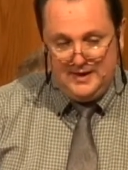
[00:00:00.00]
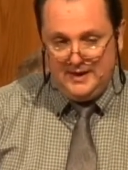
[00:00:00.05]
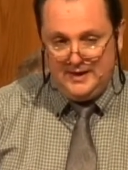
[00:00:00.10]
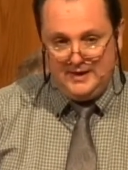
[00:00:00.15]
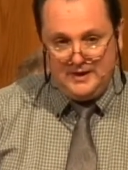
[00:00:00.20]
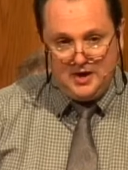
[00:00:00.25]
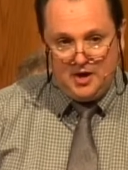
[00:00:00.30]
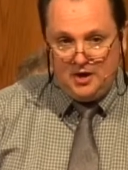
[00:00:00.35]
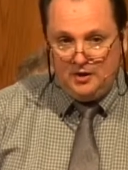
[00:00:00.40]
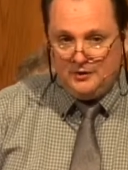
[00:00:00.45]

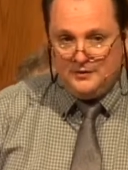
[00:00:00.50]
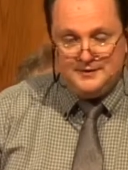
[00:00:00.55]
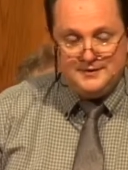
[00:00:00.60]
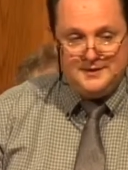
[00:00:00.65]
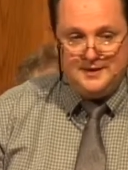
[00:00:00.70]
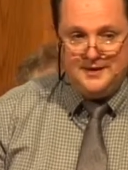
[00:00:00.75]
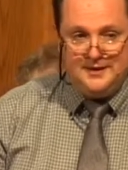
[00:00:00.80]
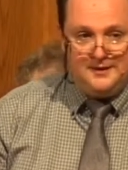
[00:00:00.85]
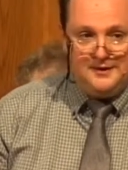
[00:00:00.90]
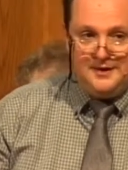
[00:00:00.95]
And all is
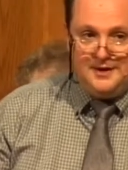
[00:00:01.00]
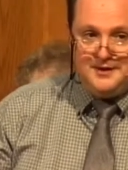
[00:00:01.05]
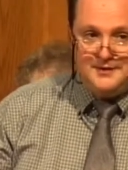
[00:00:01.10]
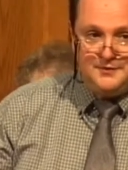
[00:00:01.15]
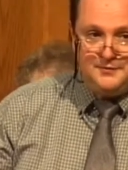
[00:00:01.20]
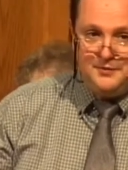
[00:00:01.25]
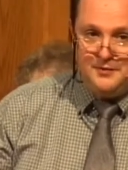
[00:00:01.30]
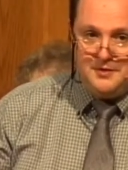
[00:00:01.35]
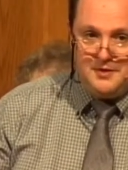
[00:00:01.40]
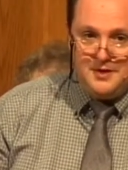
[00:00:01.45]
not
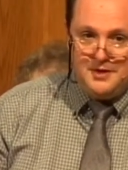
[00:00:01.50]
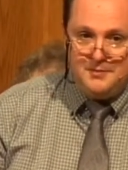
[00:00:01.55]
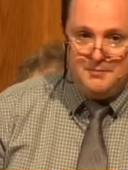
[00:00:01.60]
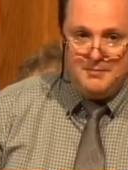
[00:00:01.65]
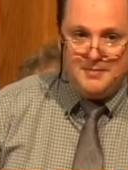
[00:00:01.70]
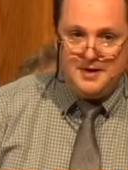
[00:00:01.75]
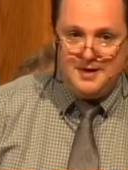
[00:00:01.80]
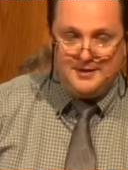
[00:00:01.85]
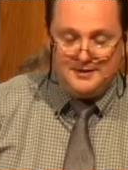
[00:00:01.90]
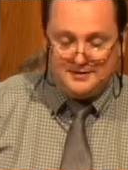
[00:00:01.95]
lost for our
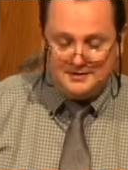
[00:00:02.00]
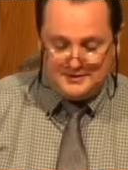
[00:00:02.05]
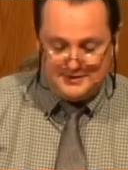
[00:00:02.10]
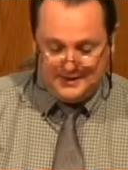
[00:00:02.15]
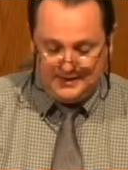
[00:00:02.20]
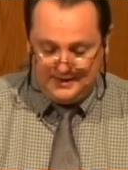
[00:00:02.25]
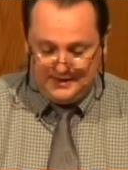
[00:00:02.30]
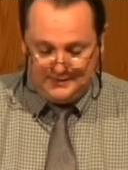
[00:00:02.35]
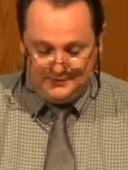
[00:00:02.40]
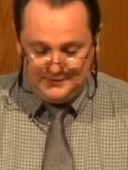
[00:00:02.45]
modern
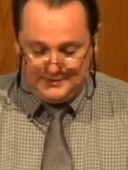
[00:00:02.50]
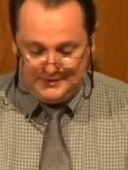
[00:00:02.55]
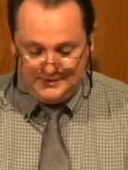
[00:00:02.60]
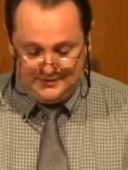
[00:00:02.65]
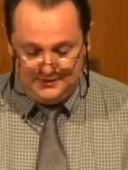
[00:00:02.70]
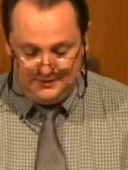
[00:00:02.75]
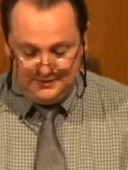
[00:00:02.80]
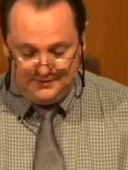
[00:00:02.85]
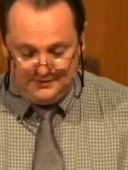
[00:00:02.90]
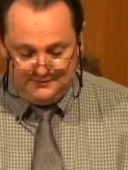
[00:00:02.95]
times
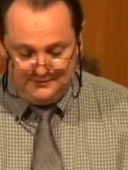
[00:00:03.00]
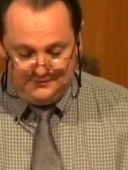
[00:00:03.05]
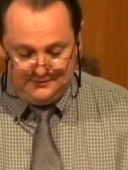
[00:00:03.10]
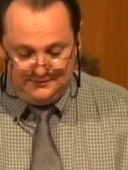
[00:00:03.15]
either.